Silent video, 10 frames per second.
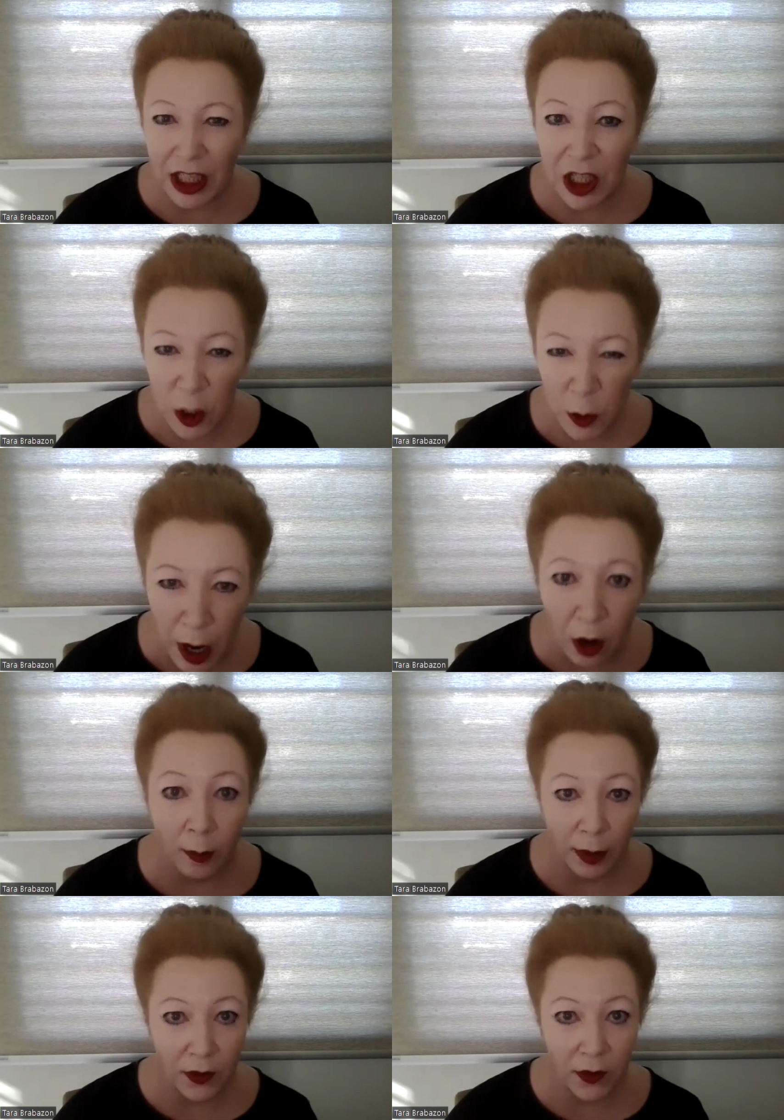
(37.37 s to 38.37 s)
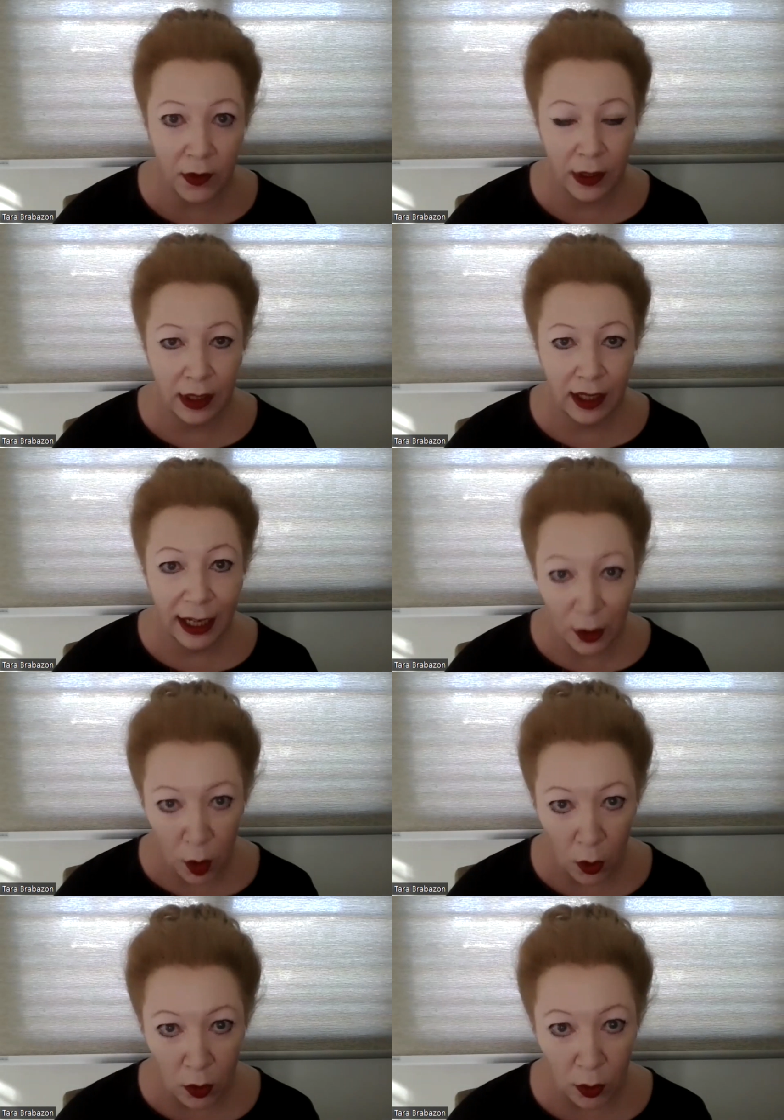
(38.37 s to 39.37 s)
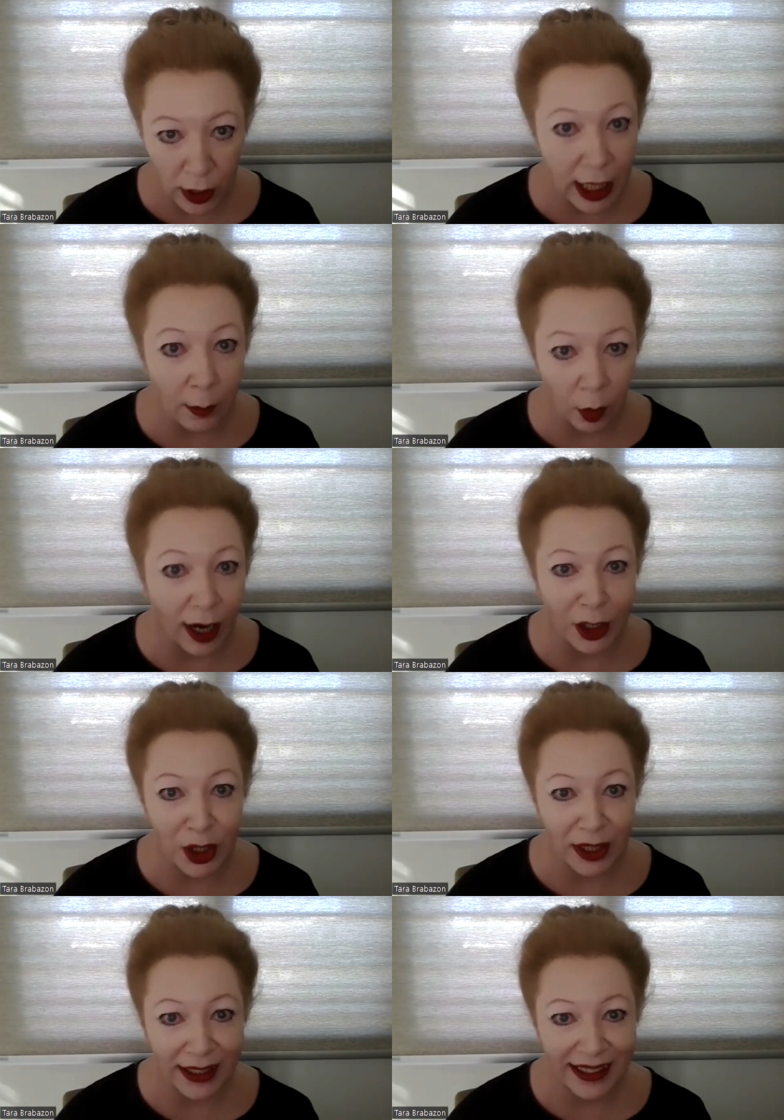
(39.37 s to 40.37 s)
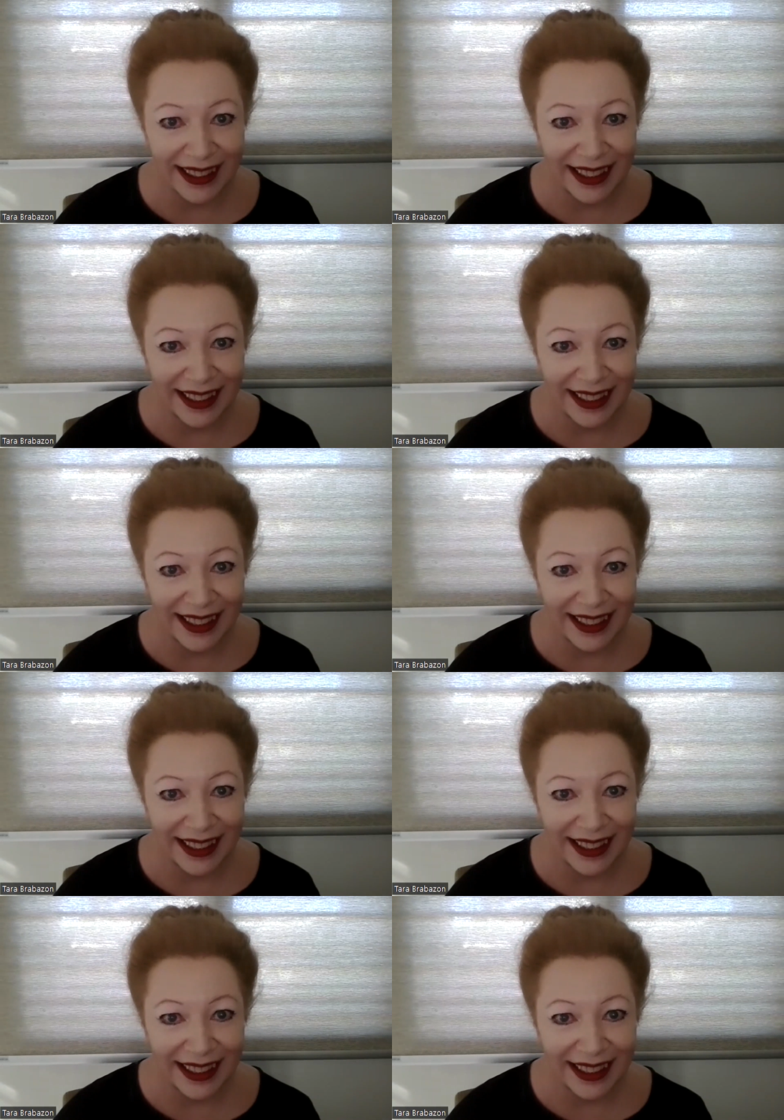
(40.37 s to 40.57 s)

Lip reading: experiment in doctoral collaboration.